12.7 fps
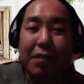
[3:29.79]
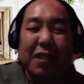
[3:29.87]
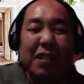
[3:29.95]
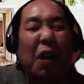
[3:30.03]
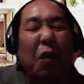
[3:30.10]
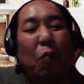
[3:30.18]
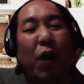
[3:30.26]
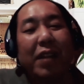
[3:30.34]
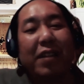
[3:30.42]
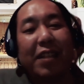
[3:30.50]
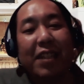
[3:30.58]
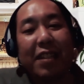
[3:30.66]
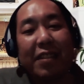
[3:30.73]
Now, what
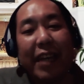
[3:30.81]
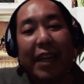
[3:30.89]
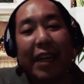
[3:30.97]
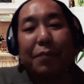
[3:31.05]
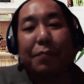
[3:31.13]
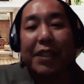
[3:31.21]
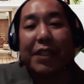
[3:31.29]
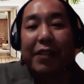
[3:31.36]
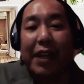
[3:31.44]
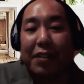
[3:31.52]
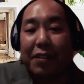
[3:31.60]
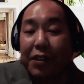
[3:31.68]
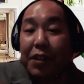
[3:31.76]
does it take to be a
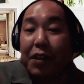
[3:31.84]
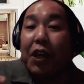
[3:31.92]
trainer?